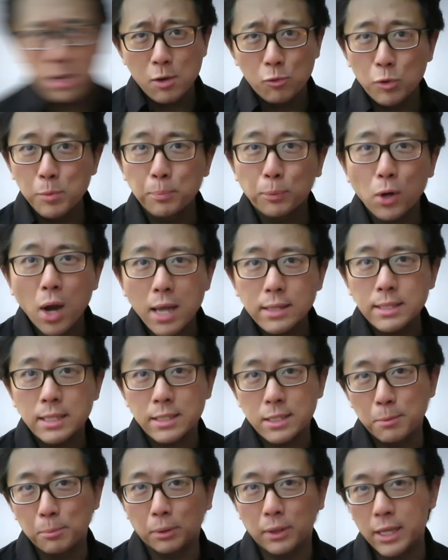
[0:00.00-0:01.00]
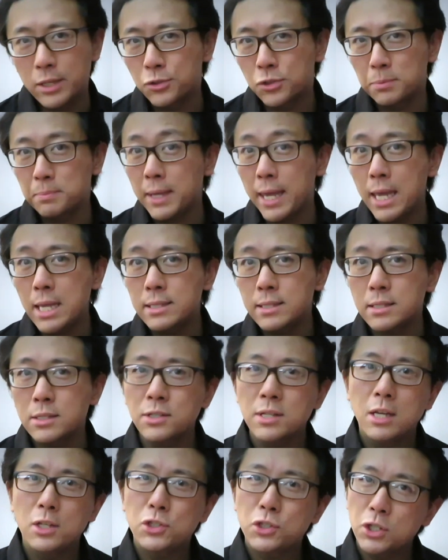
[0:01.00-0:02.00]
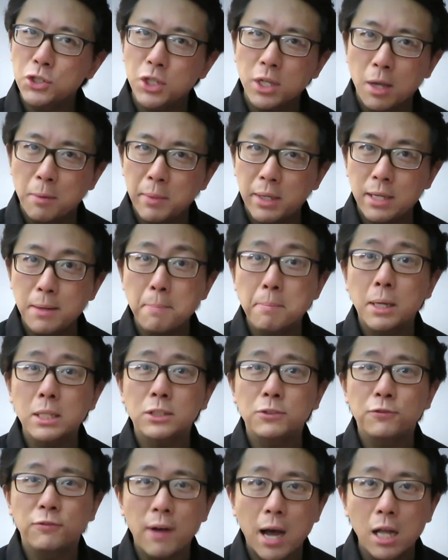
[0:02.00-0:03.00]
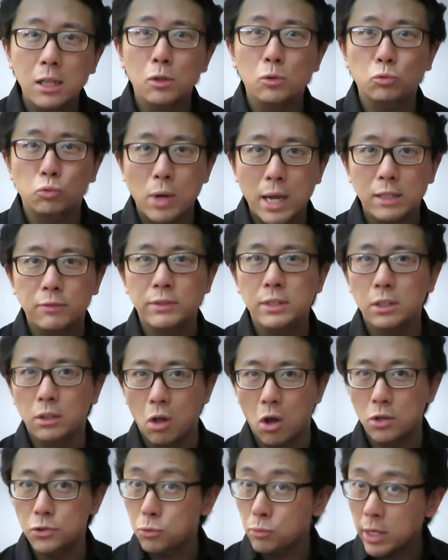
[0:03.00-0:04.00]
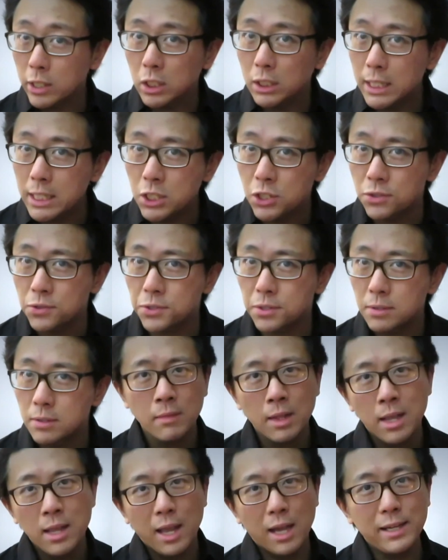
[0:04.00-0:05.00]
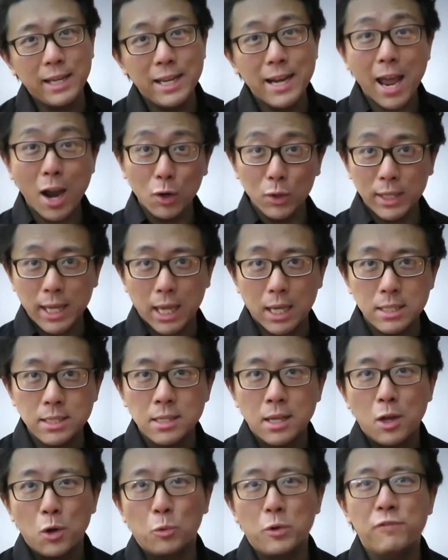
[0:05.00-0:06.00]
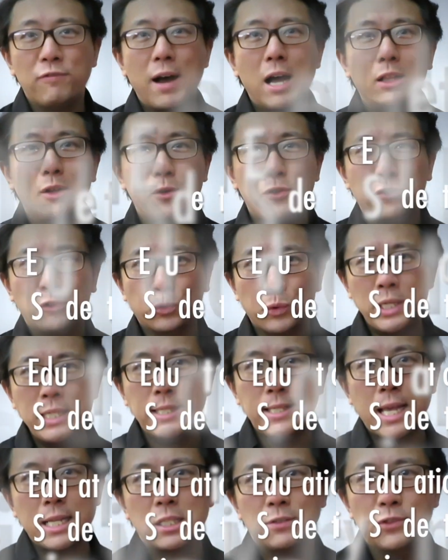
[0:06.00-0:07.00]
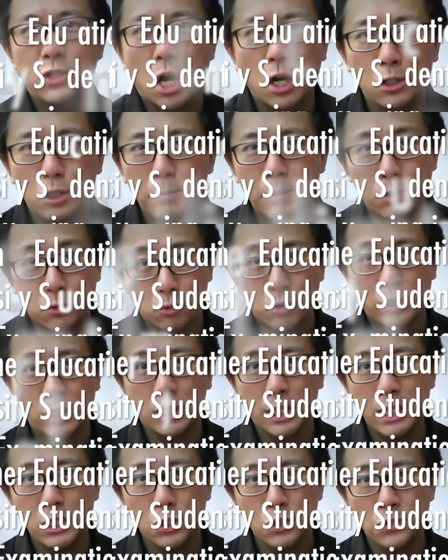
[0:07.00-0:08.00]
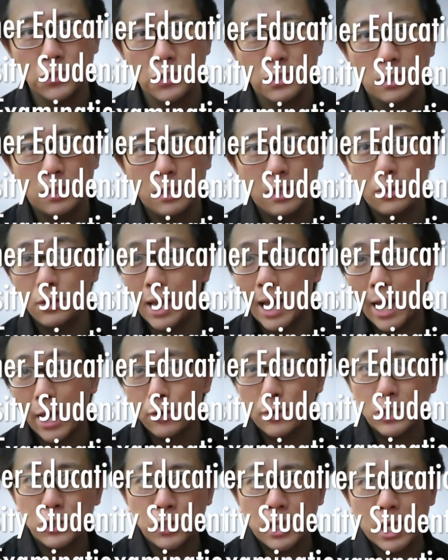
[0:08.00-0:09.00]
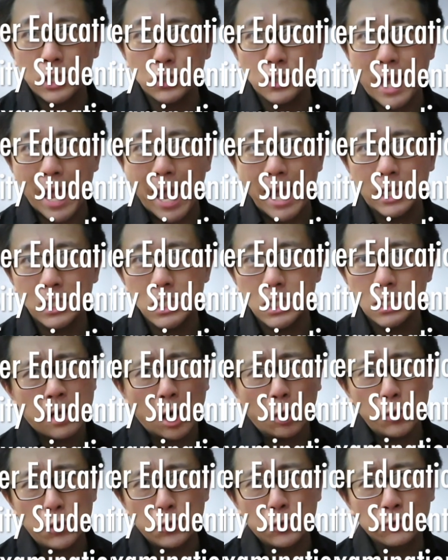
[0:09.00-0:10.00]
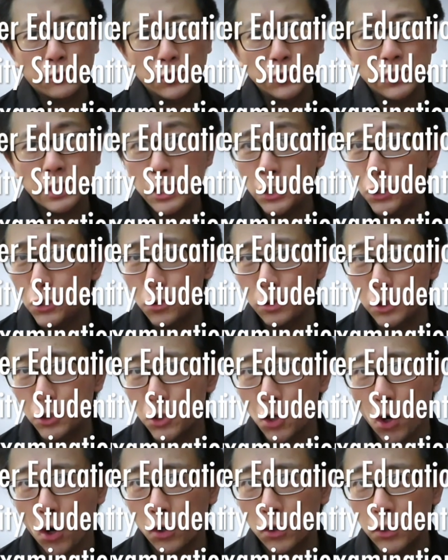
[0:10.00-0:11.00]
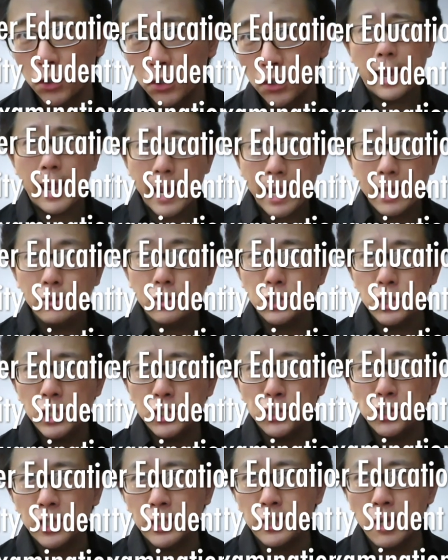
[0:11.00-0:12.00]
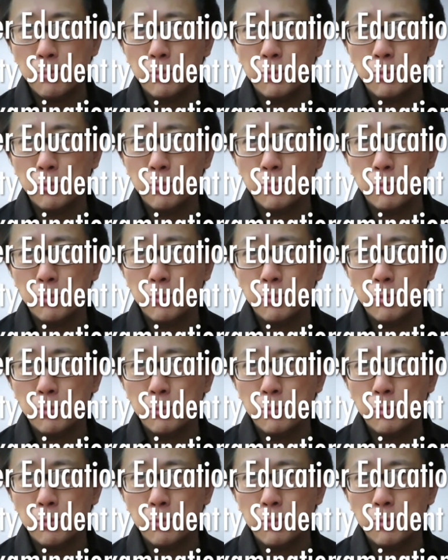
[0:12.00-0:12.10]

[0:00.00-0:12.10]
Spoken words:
When processing plagiarism cases, such a committee must follow relevant laws and regulations. And in our case, we follow 3 sets of documents or regulations: the Higher Education Act, our university student charter, and the teaching exam